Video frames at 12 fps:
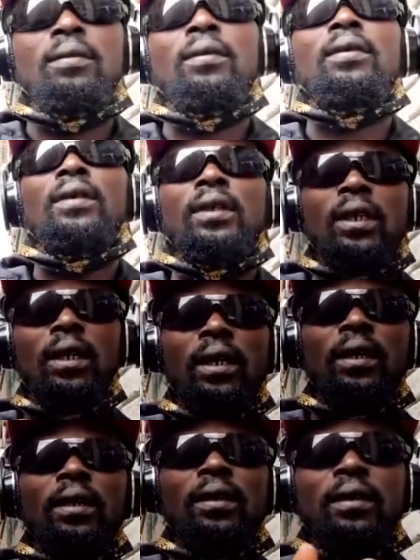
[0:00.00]
for Ghana is
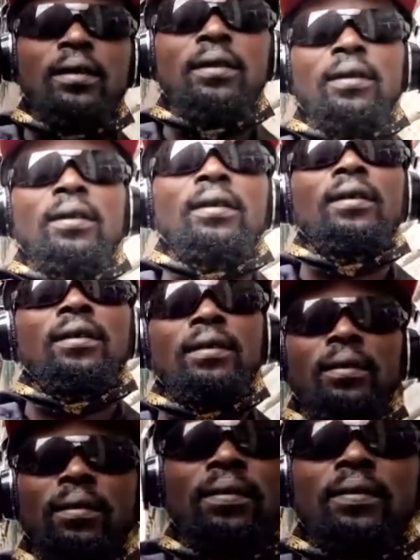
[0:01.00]
good. Once I
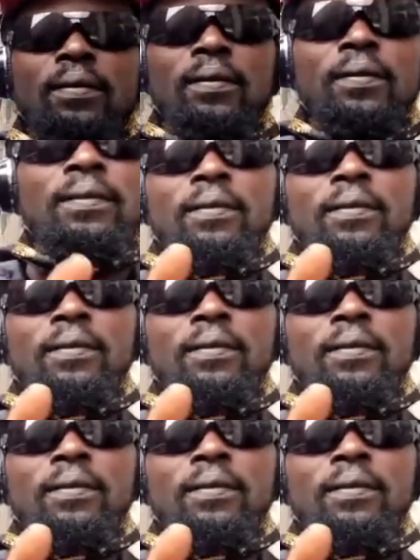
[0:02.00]
abrochire nanka I